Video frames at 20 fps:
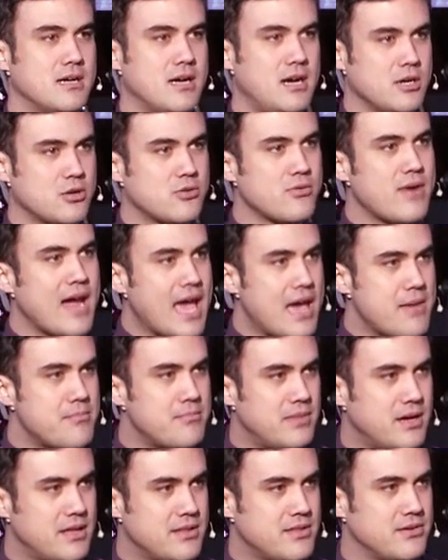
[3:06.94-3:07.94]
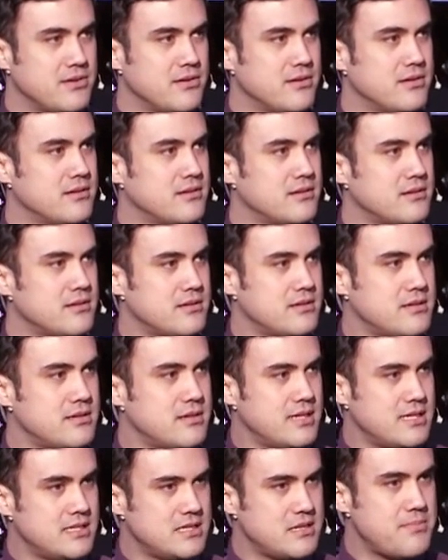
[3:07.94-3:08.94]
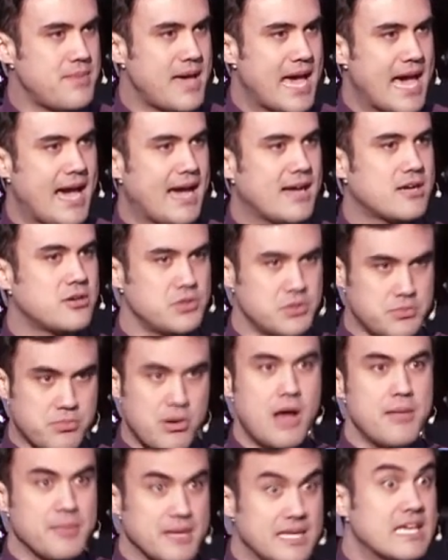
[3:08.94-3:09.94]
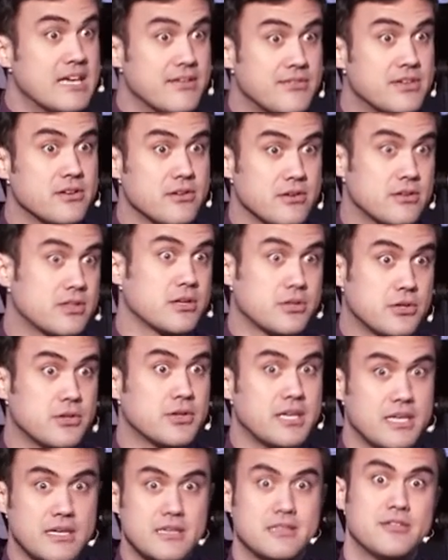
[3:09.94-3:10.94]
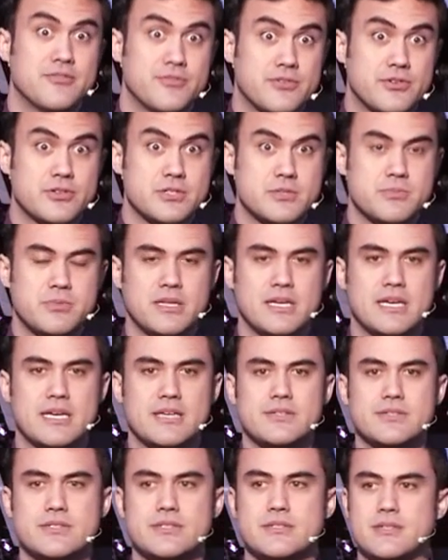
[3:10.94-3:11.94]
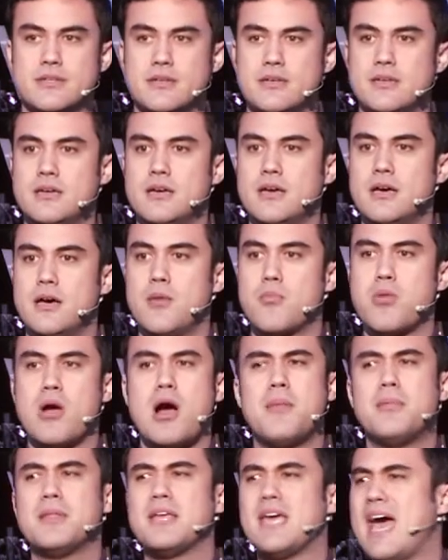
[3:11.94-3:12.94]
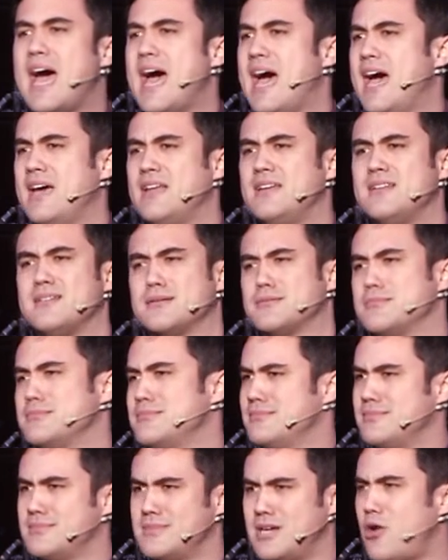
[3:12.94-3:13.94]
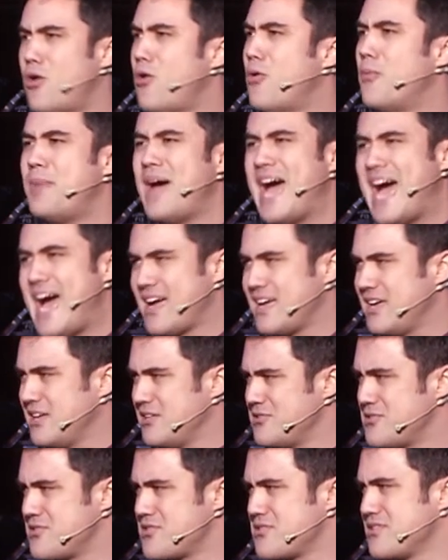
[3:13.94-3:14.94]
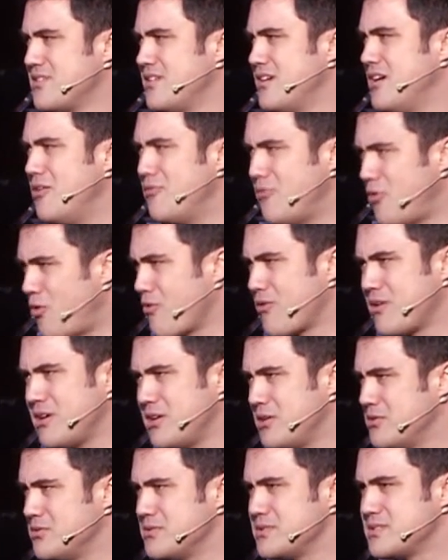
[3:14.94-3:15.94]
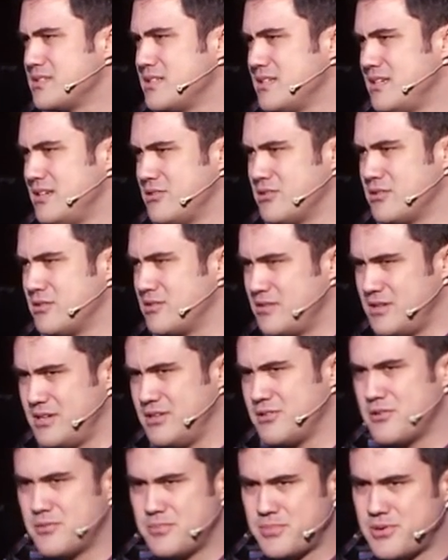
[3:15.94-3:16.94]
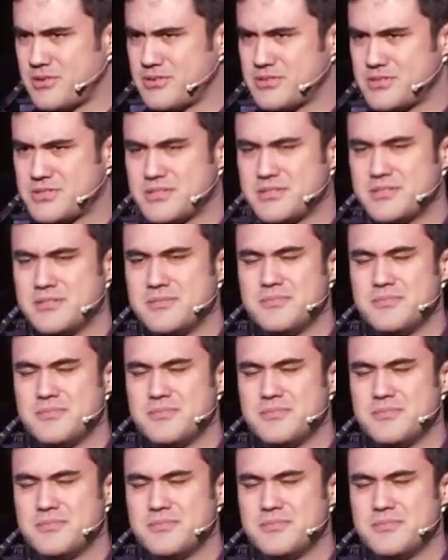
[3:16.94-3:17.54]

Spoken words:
a grandmother in the back, who had probably given her the cookie in the first place, probably had a whole package of Oreos in her purse.